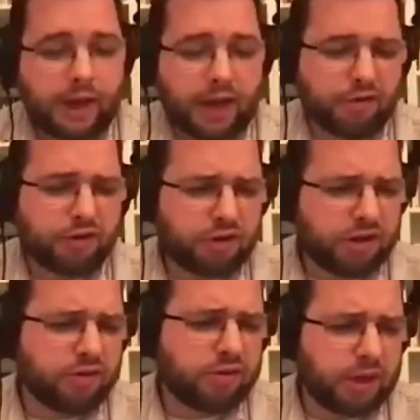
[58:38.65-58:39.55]
I also
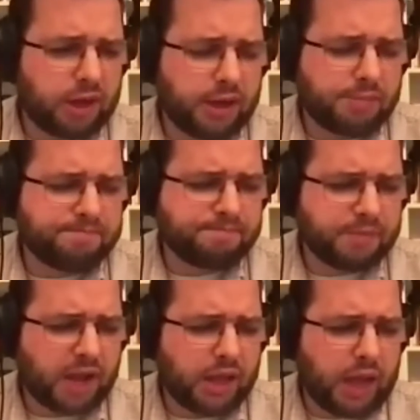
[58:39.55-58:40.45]
didn't um,
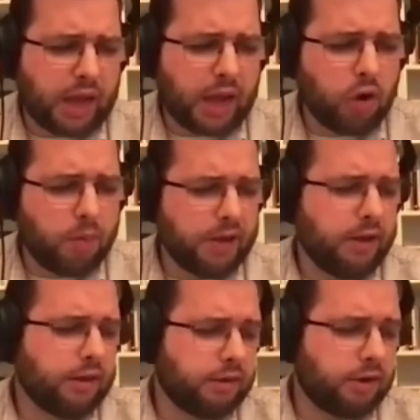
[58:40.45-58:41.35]
I, I, hope I
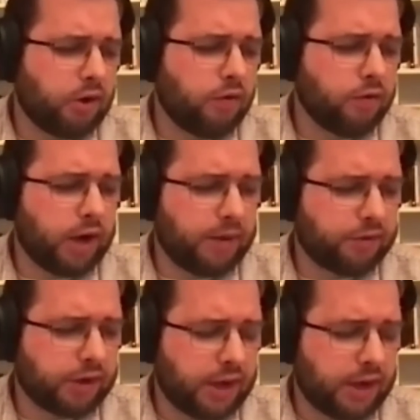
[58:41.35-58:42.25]
didn't
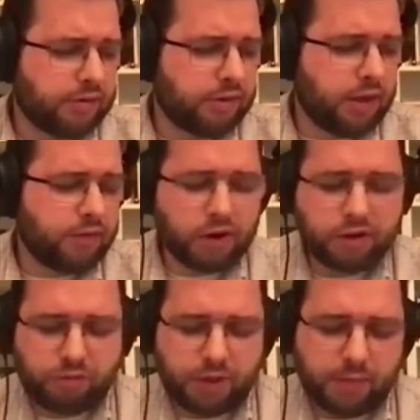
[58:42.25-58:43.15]
overemphasize the
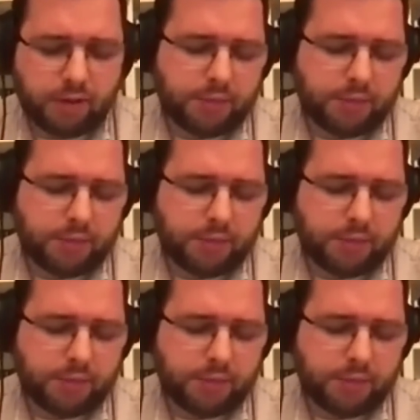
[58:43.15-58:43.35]
fringe people.